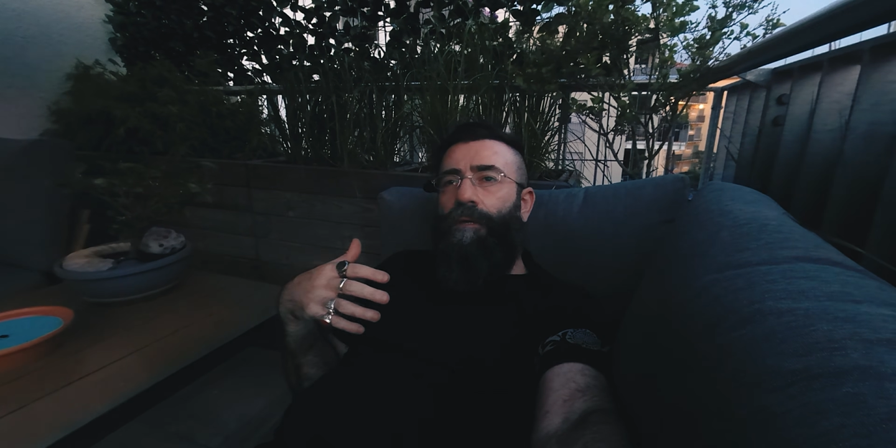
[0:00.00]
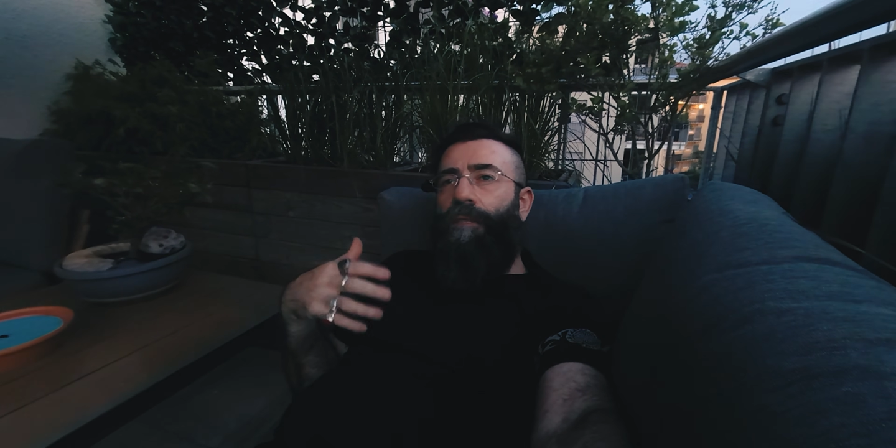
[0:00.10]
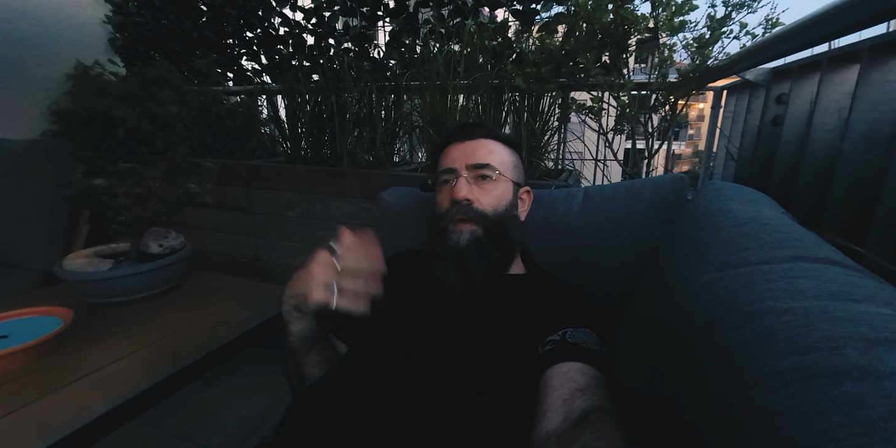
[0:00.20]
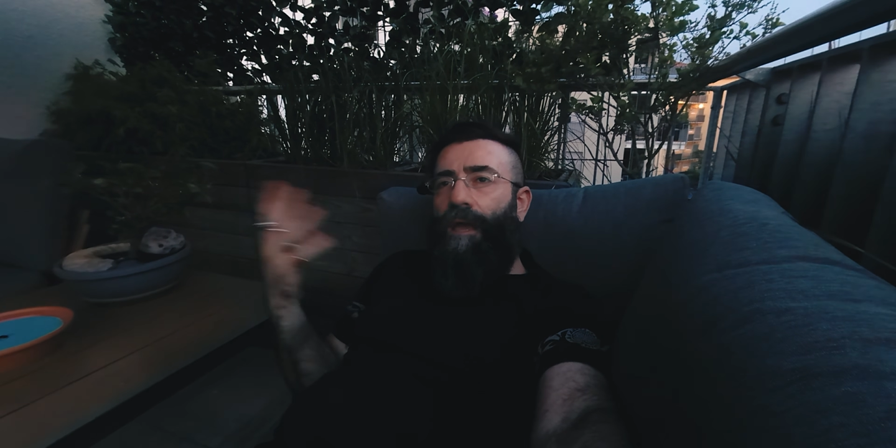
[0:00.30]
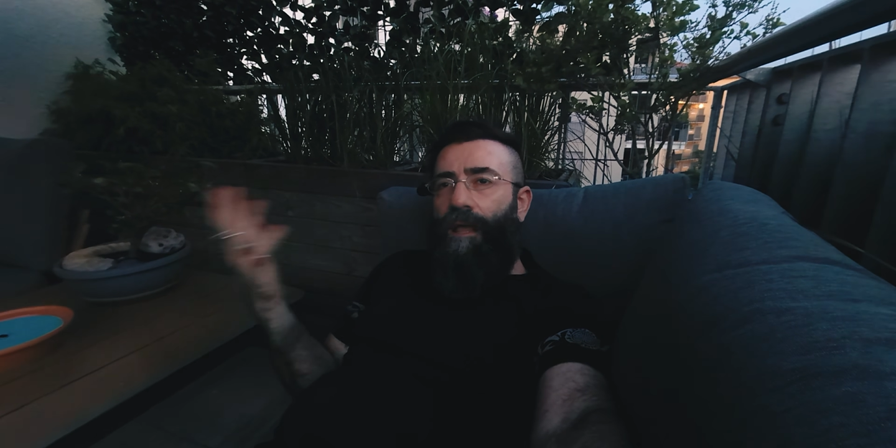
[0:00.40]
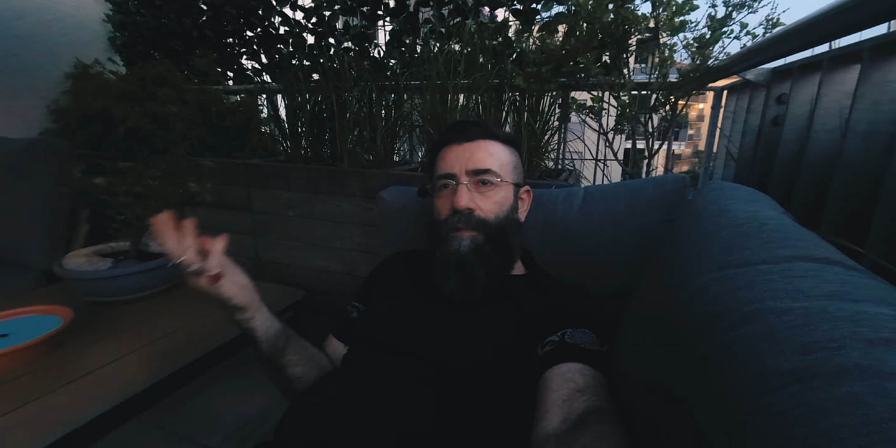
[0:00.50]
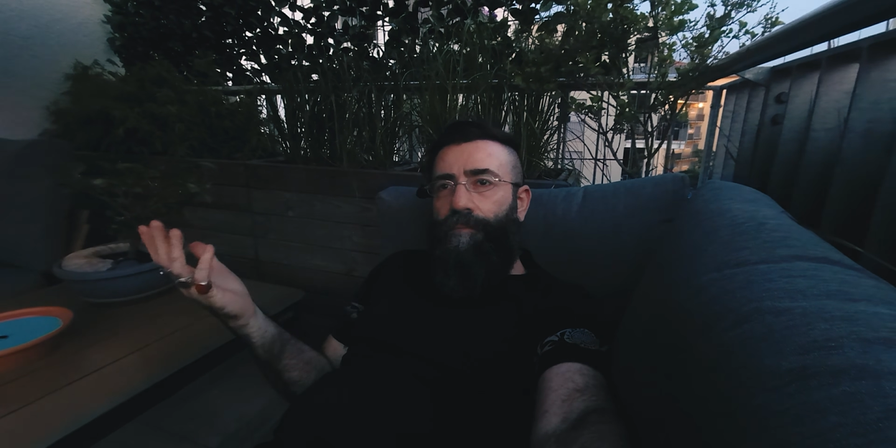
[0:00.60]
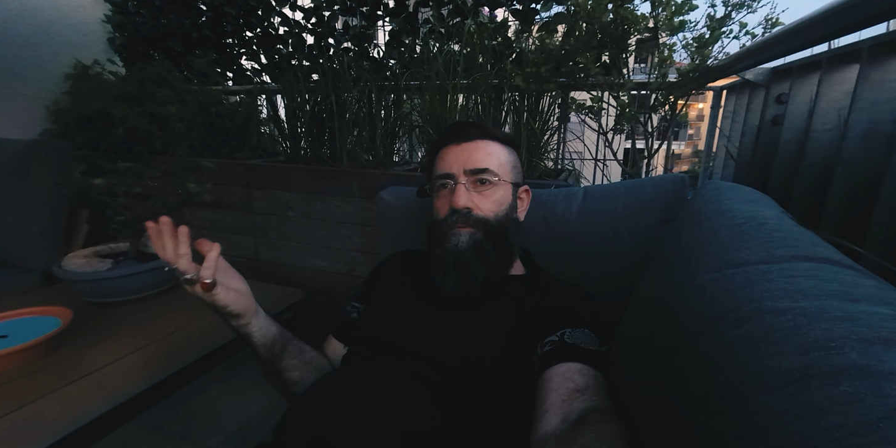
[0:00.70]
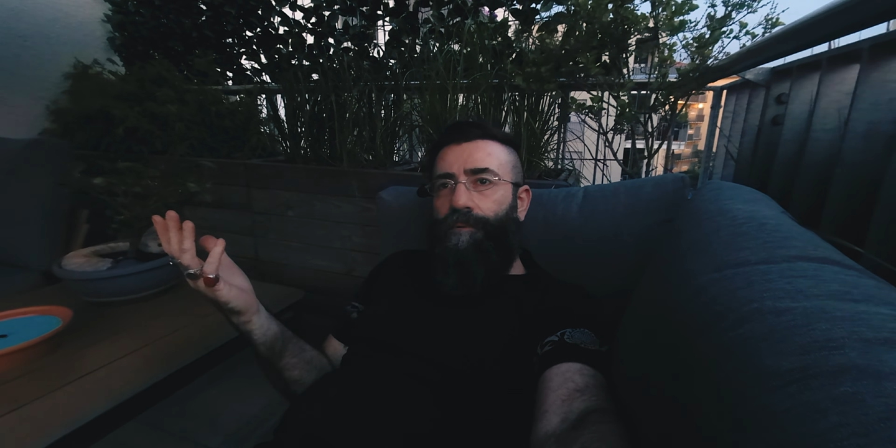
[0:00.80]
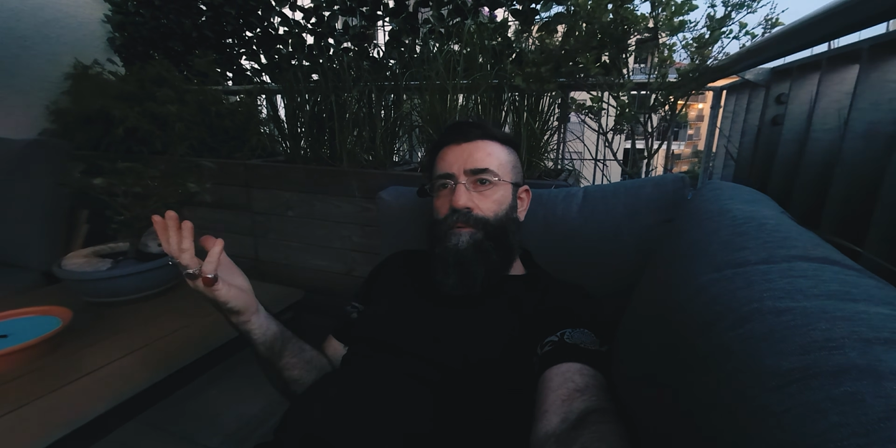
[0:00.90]
the help
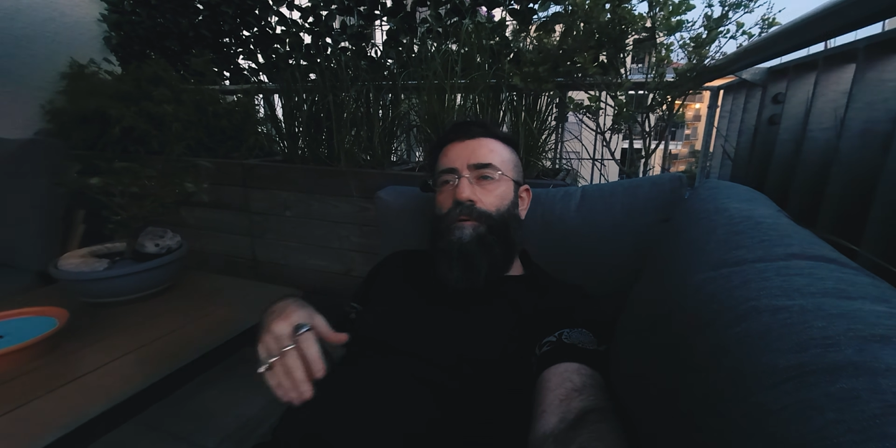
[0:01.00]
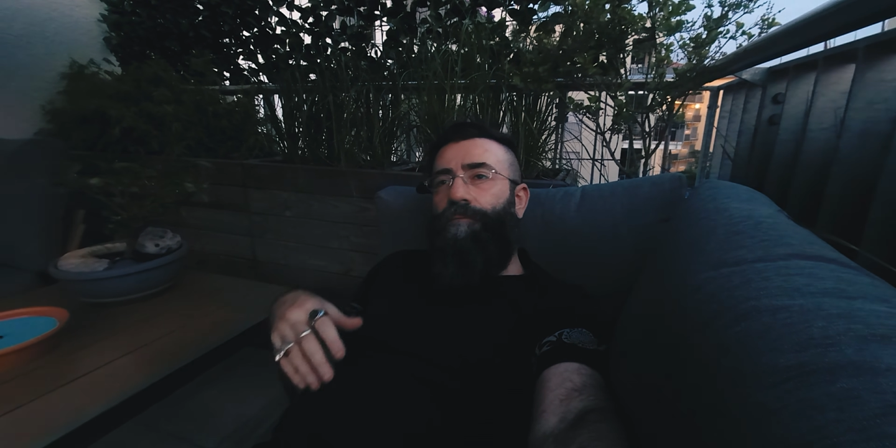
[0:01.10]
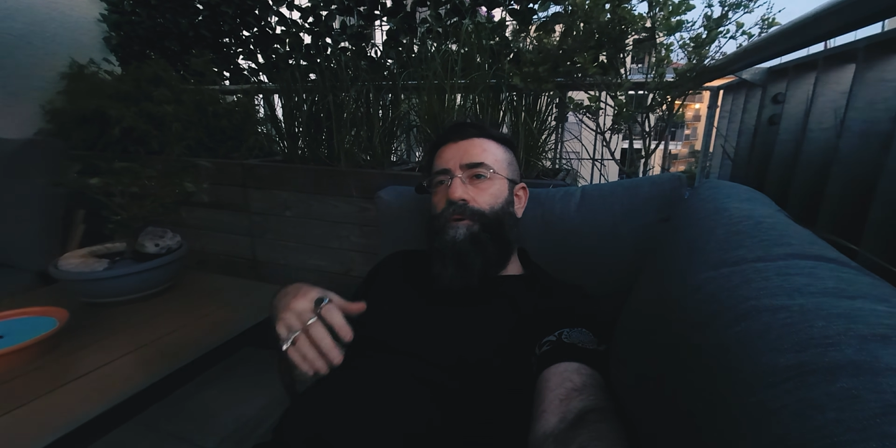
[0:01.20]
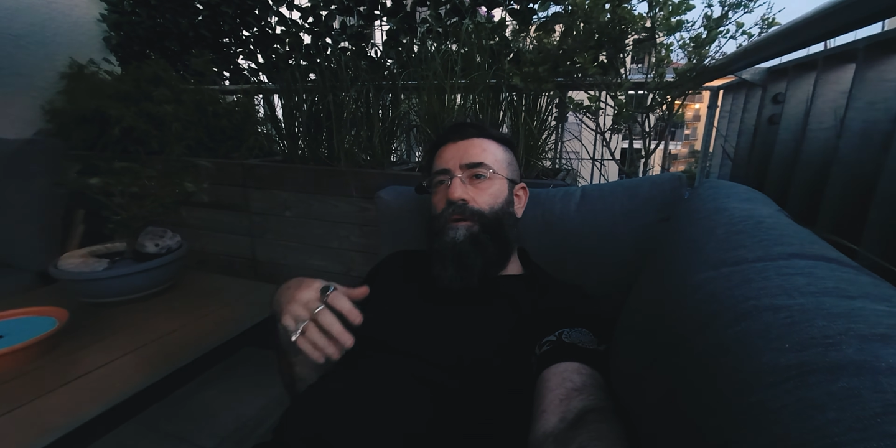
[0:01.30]
of